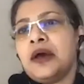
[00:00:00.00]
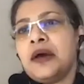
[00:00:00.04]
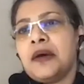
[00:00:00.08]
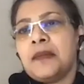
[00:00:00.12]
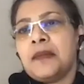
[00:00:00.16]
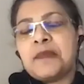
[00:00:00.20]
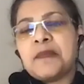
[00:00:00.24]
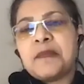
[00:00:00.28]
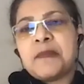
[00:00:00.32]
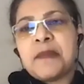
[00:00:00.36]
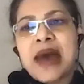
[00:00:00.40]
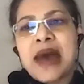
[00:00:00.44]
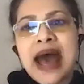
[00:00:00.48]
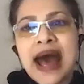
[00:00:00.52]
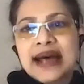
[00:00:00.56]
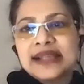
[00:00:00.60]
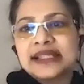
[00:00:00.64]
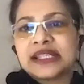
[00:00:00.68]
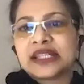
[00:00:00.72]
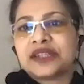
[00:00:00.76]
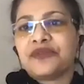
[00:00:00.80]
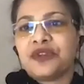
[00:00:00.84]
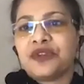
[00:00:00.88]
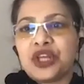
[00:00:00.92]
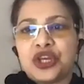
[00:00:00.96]

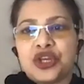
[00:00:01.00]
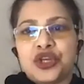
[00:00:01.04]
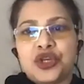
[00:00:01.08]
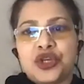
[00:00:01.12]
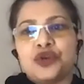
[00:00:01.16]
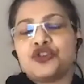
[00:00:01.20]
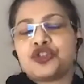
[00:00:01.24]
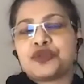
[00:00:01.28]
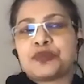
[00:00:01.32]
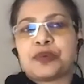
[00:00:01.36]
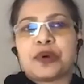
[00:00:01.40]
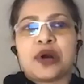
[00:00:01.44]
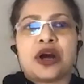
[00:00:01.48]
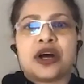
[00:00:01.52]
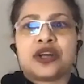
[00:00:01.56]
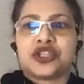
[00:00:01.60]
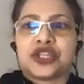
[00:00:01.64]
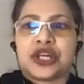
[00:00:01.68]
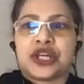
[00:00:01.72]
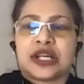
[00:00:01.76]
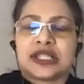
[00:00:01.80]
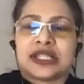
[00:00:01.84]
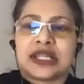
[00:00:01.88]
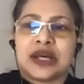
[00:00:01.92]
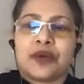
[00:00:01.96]
massively huge
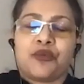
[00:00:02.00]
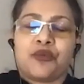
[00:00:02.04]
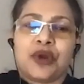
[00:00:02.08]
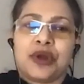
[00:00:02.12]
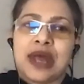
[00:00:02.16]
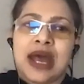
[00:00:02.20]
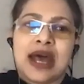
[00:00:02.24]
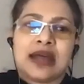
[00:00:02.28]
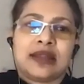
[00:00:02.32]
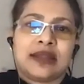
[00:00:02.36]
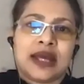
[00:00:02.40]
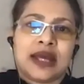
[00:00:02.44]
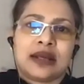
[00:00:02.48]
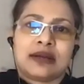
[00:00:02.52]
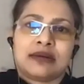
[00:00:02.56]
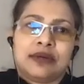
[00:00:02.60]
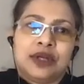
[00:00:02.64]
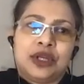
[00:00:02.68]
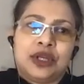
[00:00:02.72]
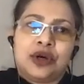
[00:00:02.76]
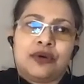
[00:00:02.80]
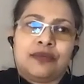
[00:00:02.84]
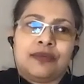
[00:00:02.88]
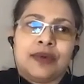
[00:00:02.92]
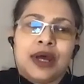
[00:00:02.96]
projects that we had, like, you
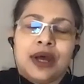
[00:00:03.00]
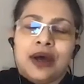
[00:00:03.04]
know,